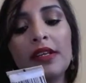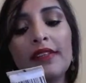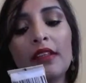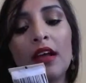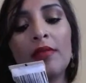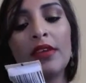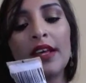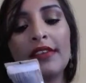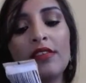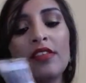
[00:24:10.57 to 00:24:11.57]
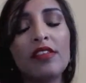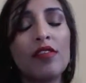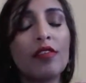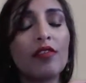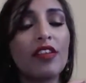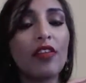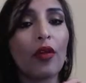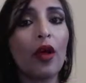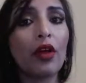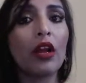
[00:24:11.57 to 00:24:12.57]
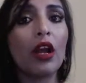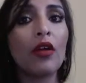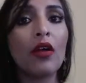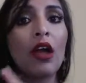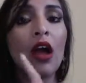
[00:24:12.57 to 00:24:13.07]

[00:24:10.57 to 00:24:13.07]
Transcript: It's 003 Soho Glow.